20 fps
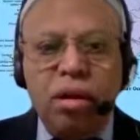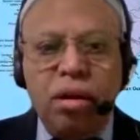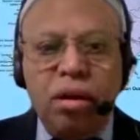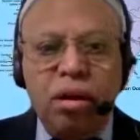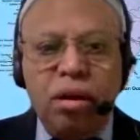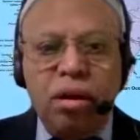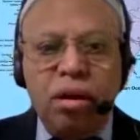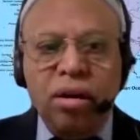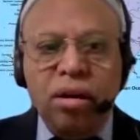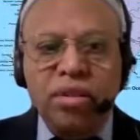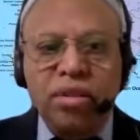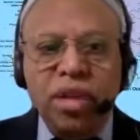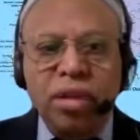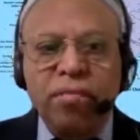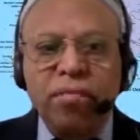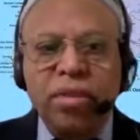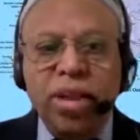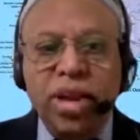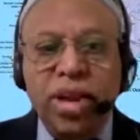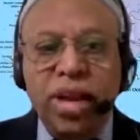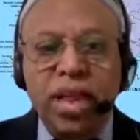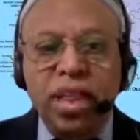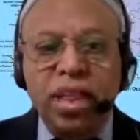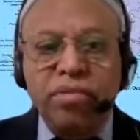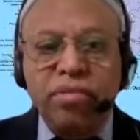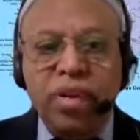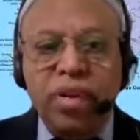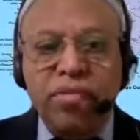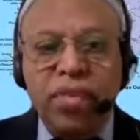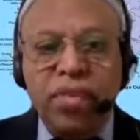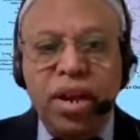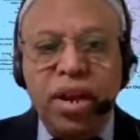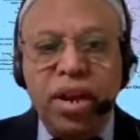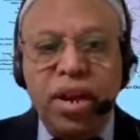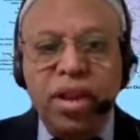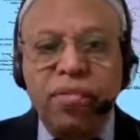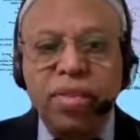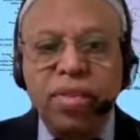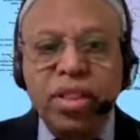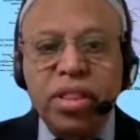or someone else will fill
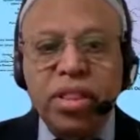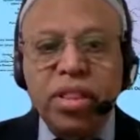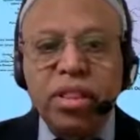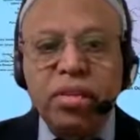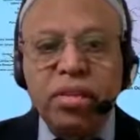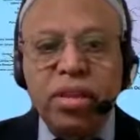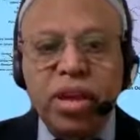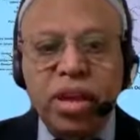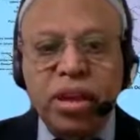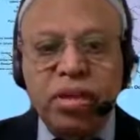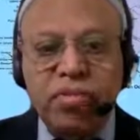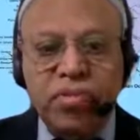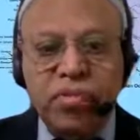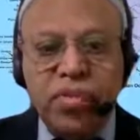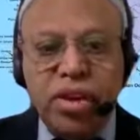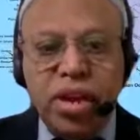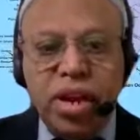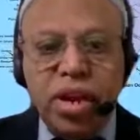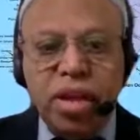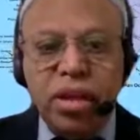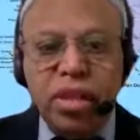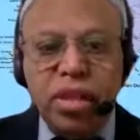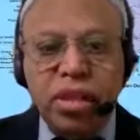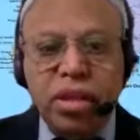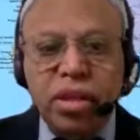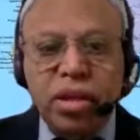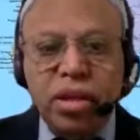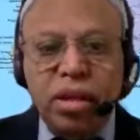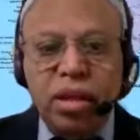it with junk drinks.